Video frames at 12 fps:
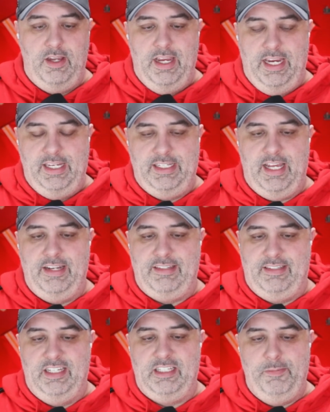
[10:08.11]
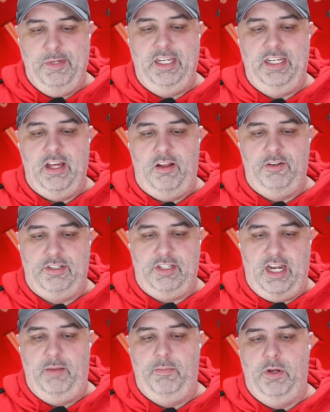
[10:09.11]
He's got a $6 million
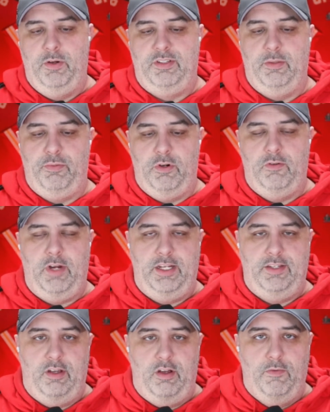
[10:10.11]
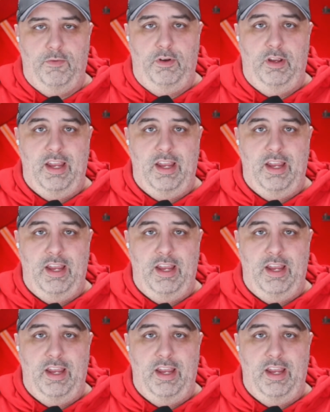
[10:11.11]
signing bonus that prorates over